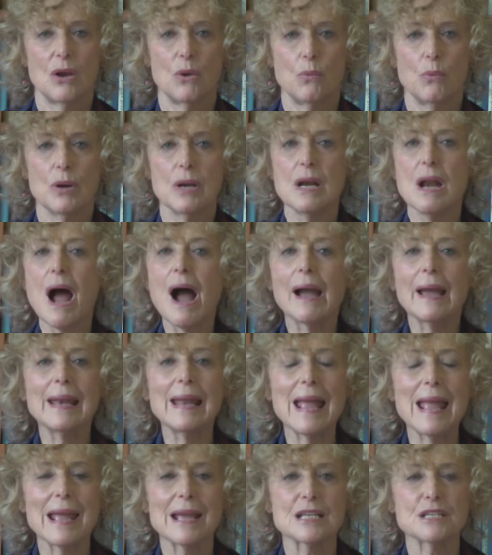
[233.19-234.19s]
We're not going
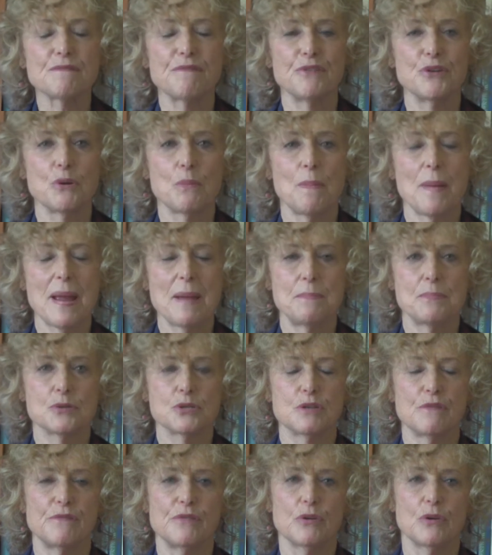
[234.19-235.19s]
to ask for your
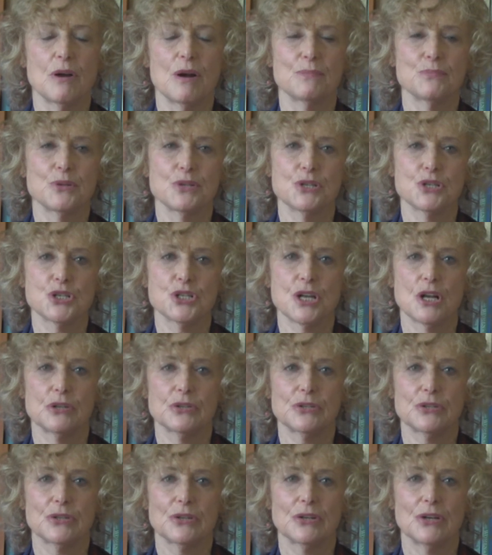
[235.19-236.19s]
papers if you come to the
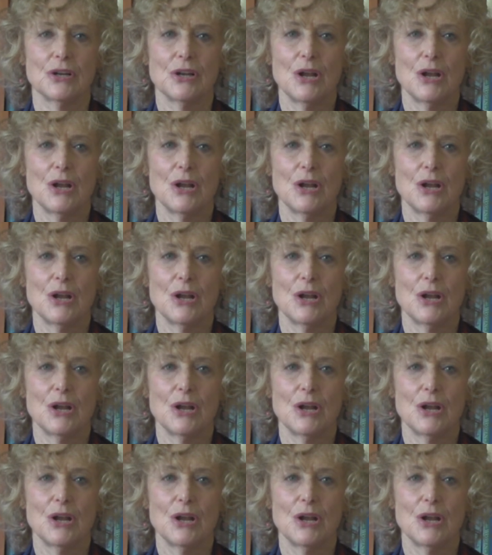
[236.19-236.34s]
shelter.